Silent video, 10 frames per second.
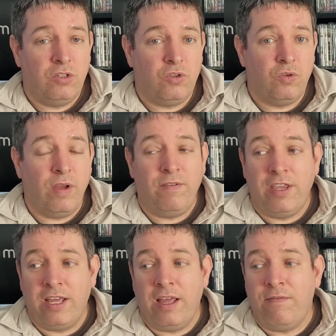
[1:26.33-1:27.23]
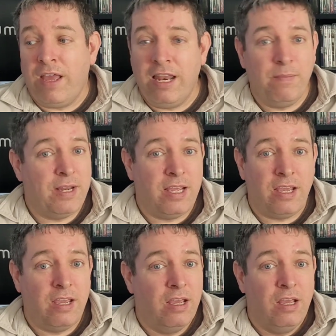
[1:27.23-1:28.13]
So if
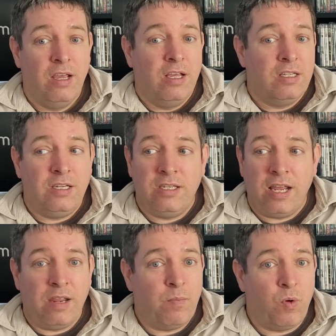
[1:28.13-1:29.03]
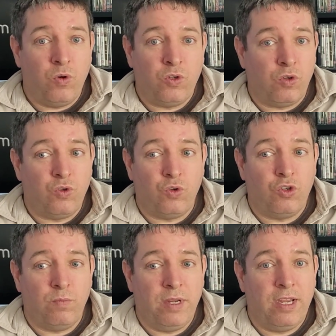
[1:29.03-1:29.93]
anybody sees any posts on
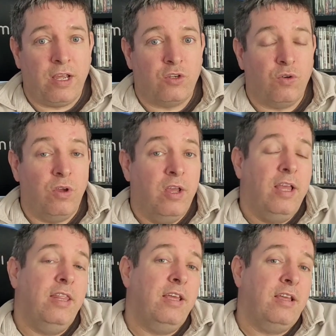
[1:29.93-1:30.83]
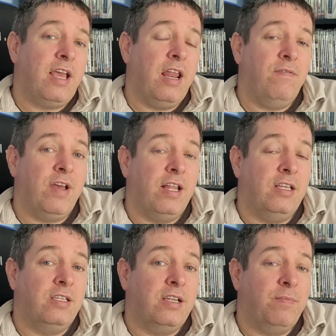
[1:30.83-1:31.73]
social media. So the
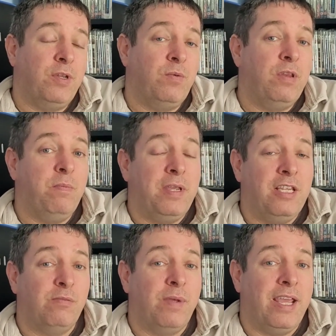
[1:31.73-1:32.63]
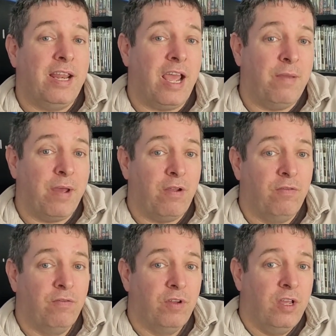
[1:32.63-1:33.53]
caravan's between Pease Bay and Eyemouth.
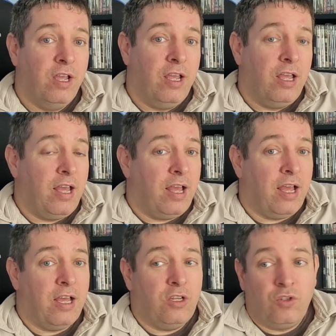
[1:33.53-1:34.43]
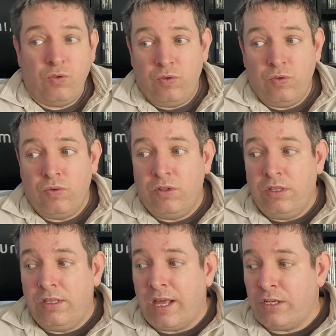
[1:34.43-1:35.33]
So
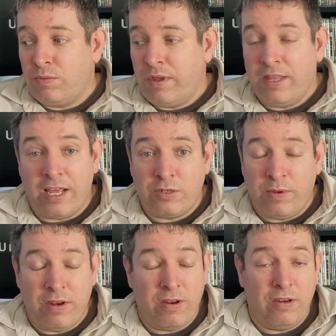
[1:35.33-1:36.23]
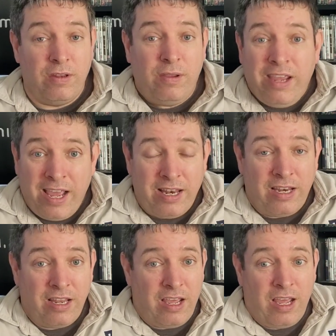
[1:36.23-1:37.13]
that's where he
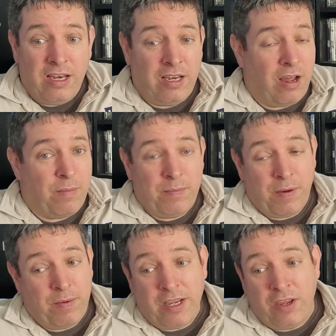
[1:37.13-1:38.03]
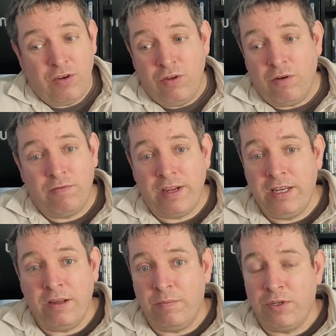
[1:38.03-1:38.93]
ended up, but we could not
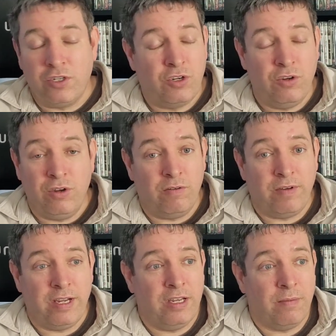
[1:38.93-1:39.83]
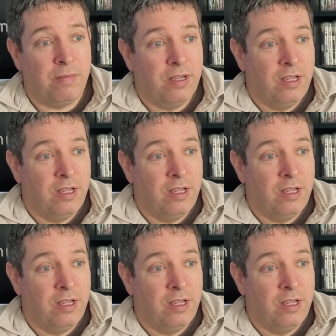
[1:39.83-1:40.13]
find him. We just could not find him.